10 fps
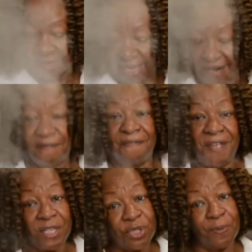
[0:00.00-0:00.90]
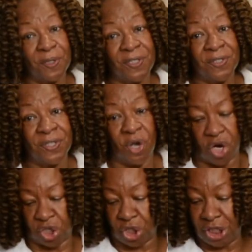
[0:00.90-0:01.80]
and vegetables
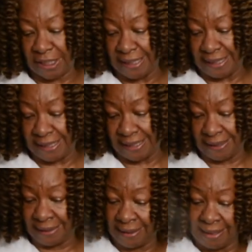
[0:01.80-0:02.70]
are cooking here.